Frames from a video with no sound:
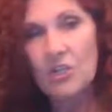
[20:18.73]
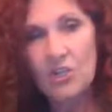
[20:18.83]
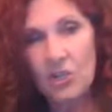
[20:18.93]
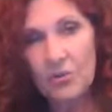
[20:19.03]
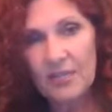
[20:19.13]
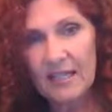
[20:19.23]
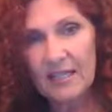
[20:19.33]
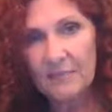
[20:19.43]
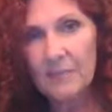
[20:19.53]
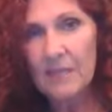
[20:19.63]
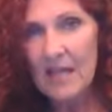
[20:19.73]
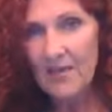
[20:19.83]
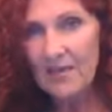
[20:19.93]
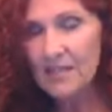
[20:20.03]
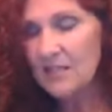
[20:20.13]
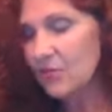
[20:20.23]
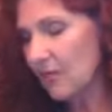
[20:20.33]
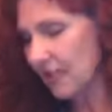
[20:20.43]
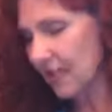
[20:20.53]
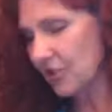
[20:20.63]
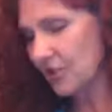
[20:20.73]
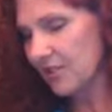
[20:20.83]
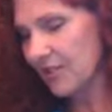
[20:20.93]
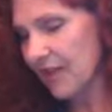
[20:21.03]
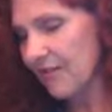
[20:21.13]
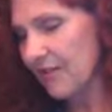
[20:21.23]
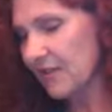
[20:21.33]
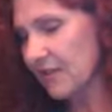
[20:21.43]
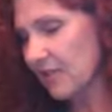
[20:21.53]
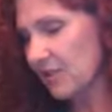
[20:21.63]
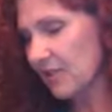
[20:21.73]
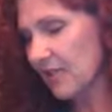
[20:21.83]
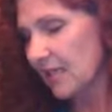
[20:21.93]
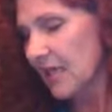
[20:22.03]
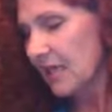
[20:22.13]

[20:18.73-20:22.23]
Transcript: Juicing, now, this is really interesting. I found this interesting.